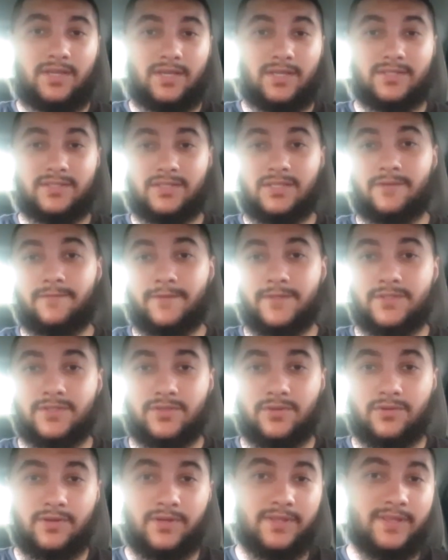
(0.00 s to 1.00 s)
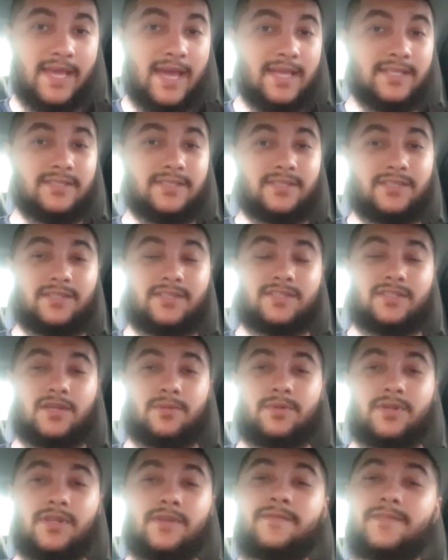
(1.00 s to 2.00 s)
is a different story. That's gonna
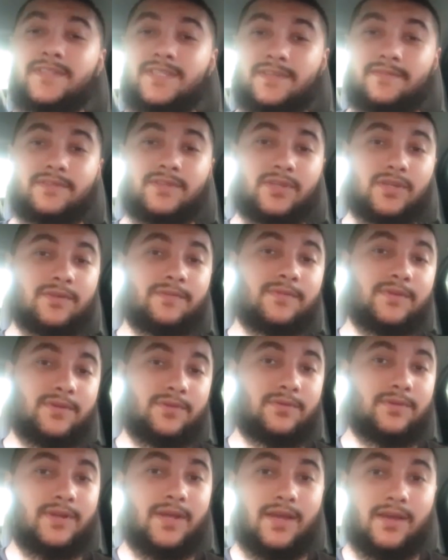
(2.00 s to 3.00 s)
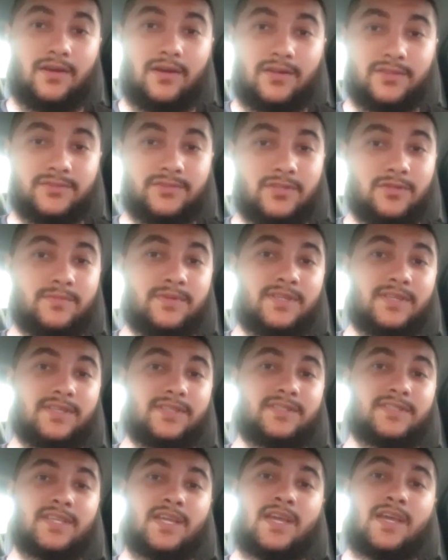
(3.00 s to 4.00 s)
determine if it's even good for you or not also,
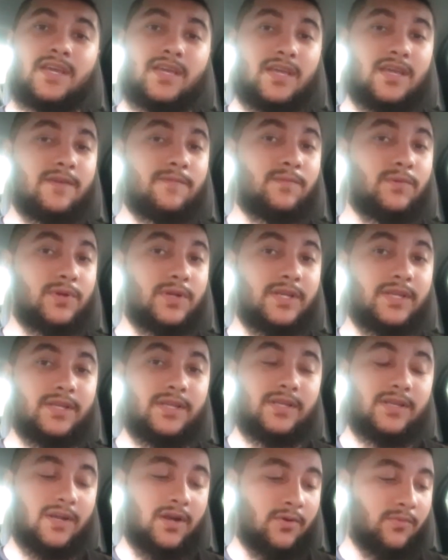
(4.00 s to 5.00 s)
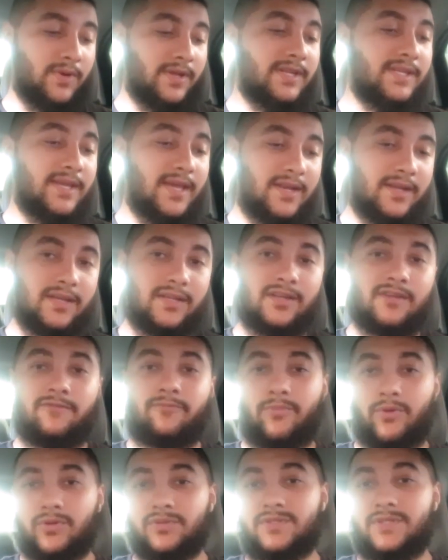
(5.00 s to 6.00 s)
because if we're already getting
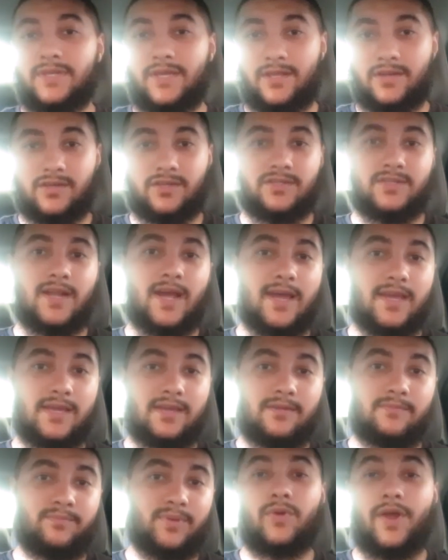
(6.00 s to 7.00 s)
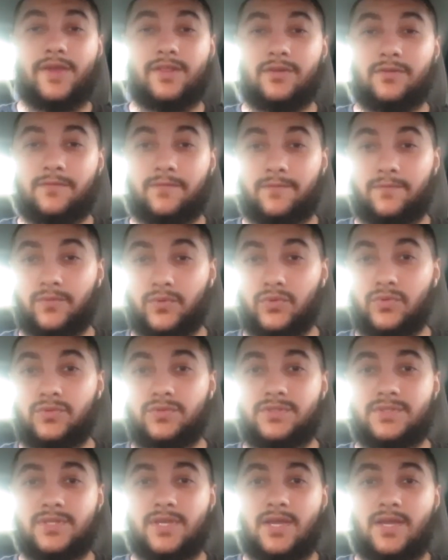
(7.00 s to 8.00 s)
enough protein in our diet, regular
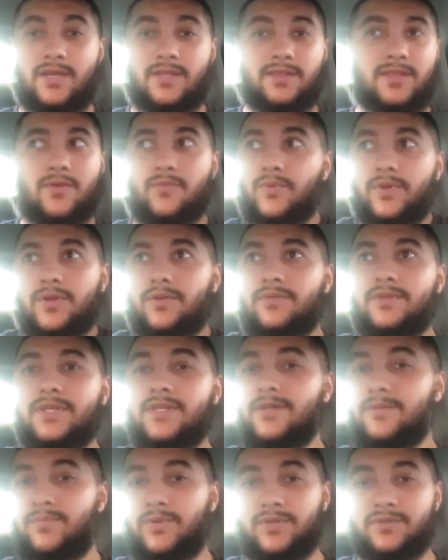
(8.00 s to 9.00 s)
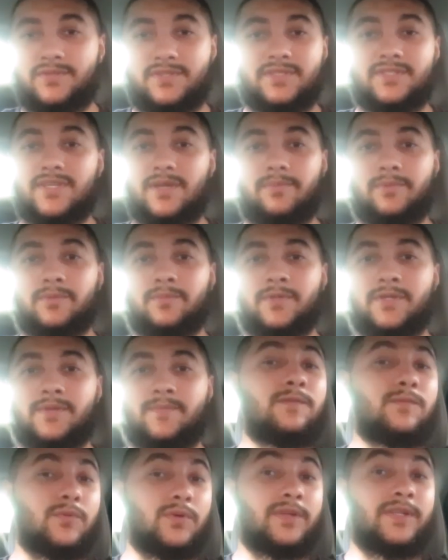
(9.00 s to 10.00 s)
foods, then we don't need a protein
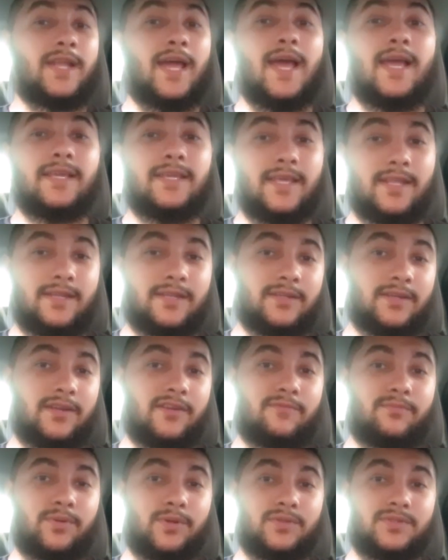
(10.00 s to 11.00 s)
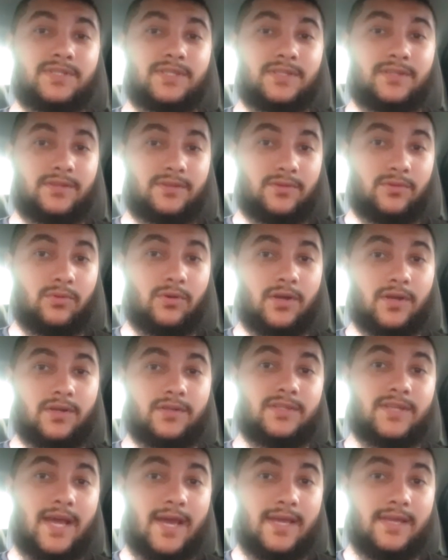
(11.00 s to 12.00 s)
supplement. If we're not getting enough protein through
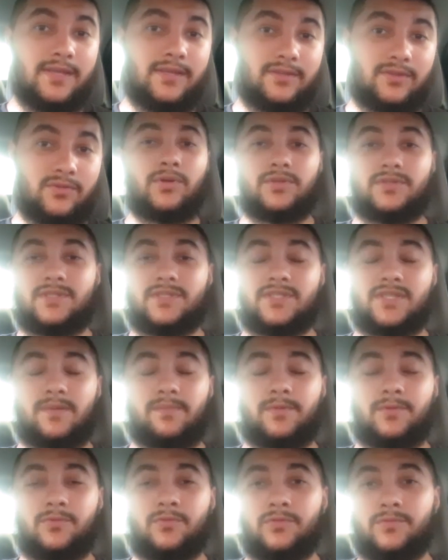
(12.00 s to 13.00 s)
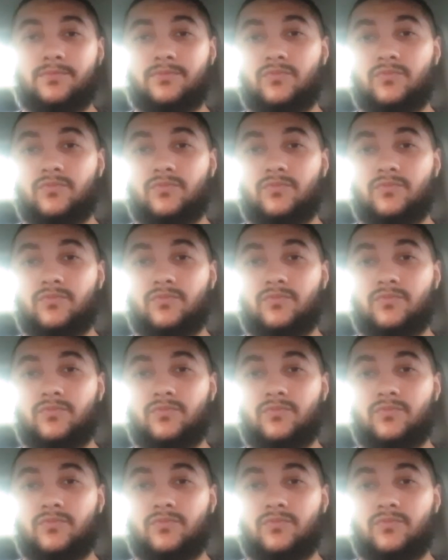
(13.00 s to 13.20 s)
our diet, protein supplement